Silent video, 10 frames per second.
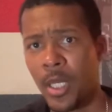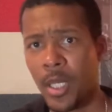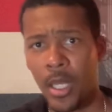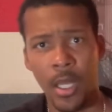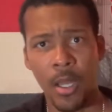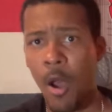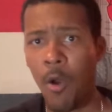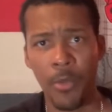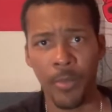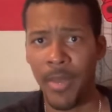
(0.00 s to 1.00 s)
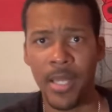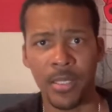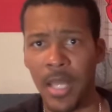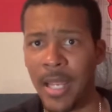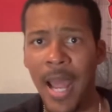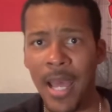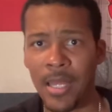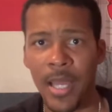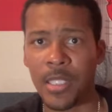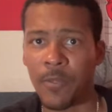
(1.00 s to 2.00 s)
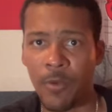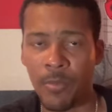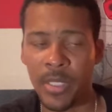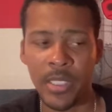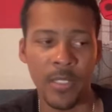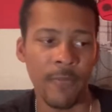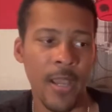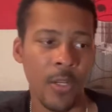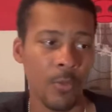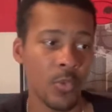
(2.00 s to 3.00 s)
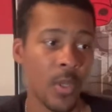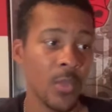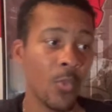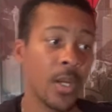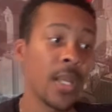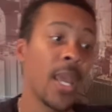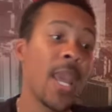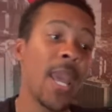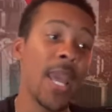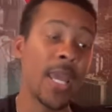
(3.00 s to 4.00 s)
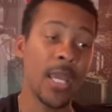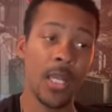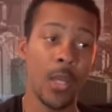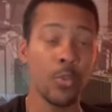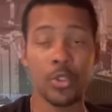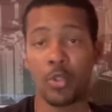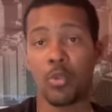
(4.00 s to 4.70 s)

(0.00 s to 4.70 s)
all the best like highlights from DC Fandom 21, and it was cool.